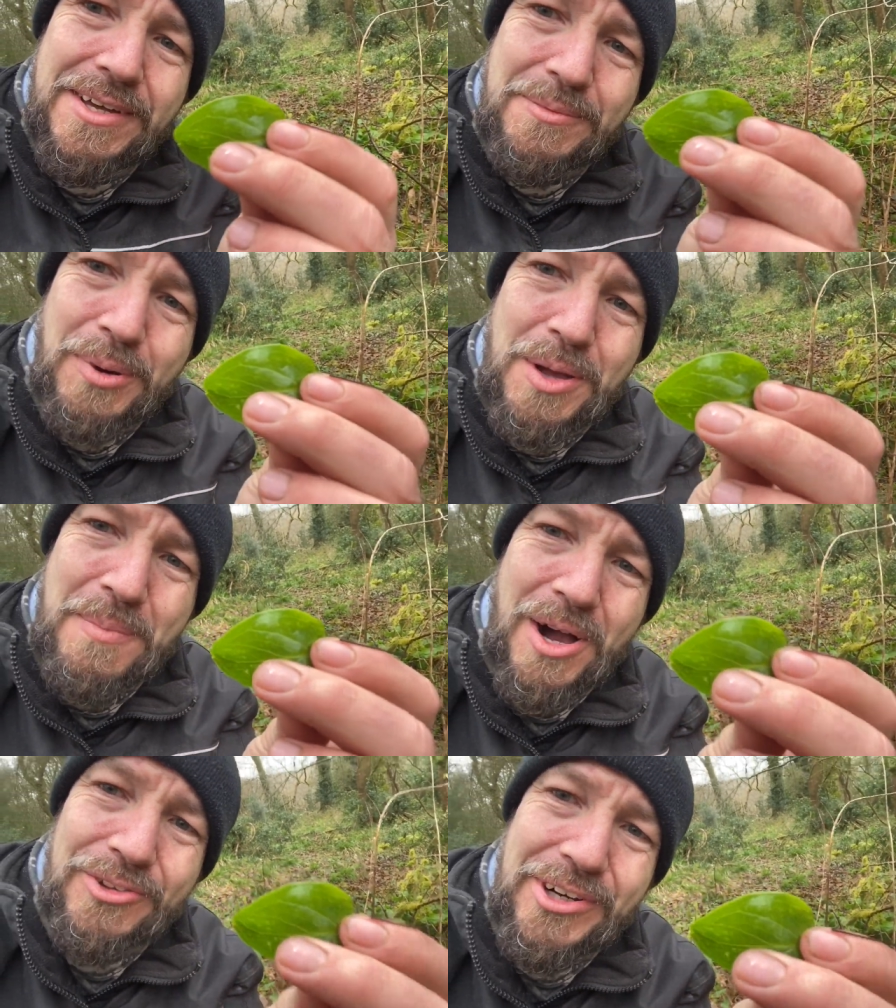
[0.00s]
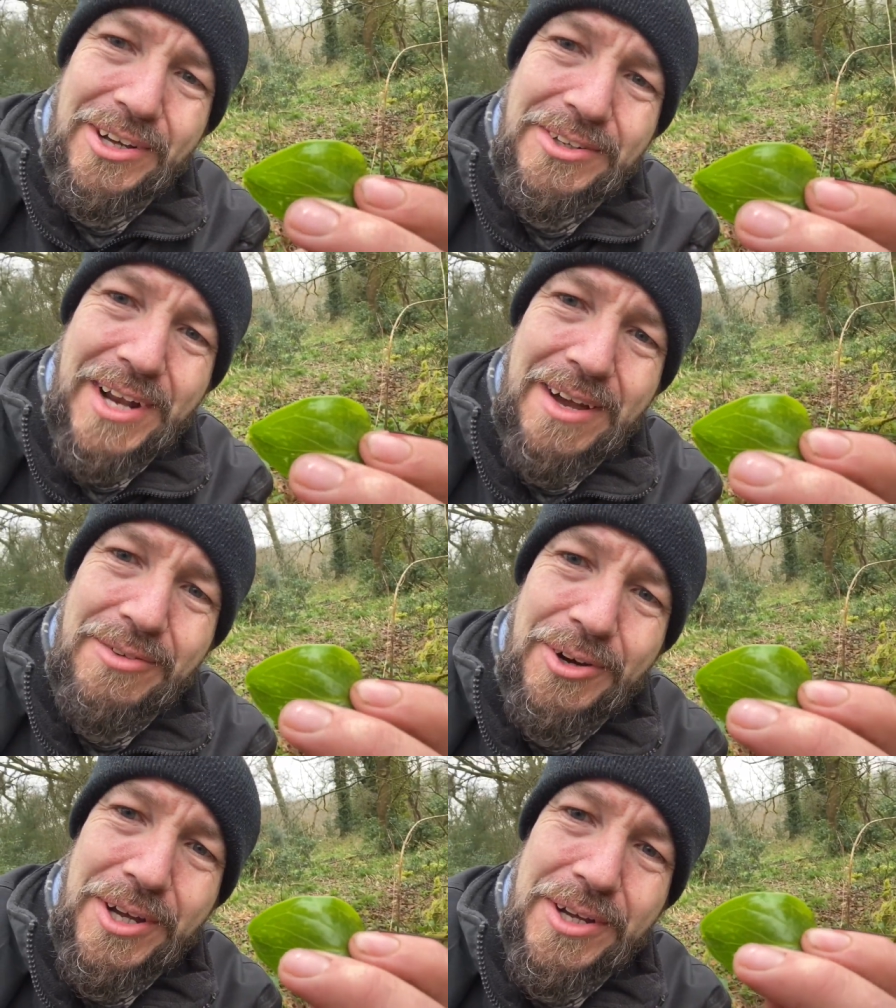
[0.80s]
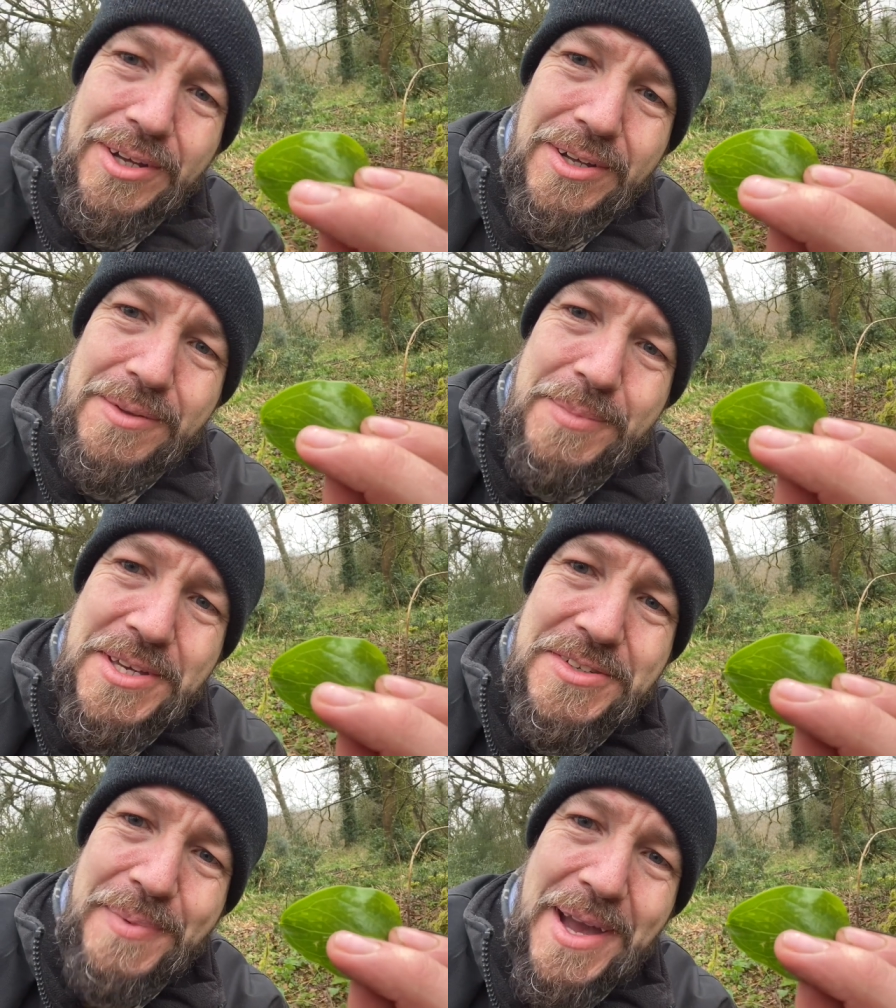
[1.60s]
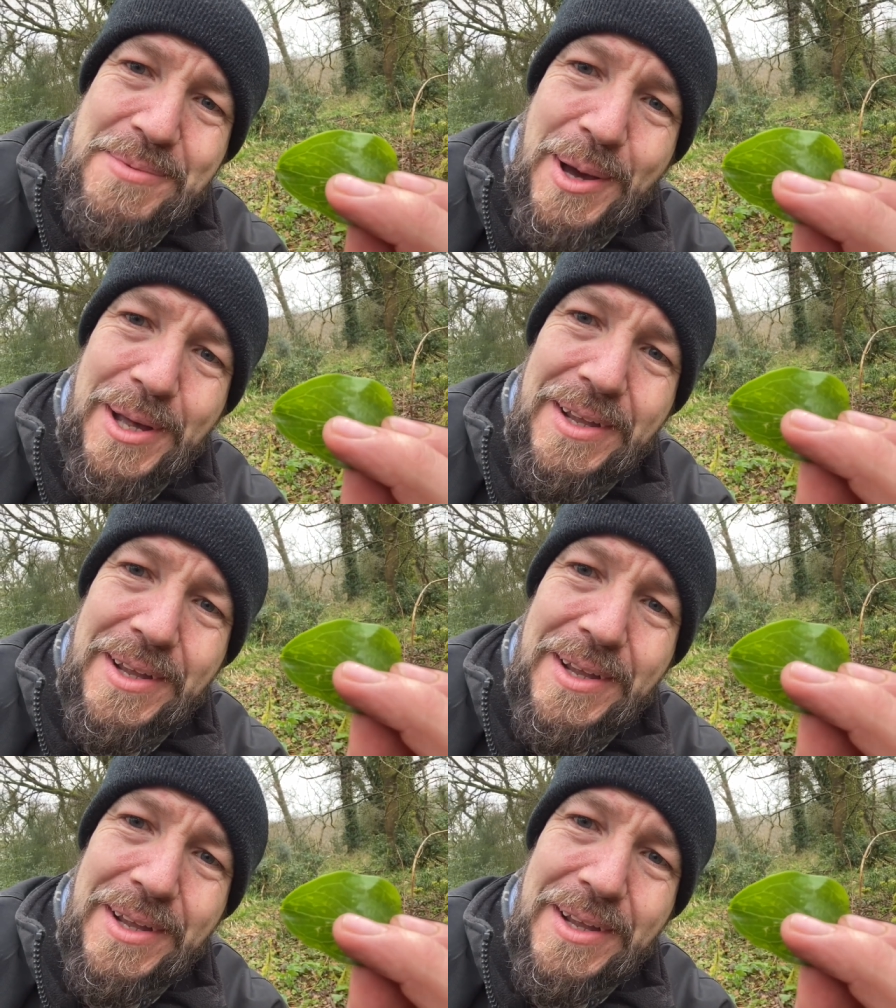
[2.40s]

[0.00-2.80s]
by a margin like you'd have on a piece of paper.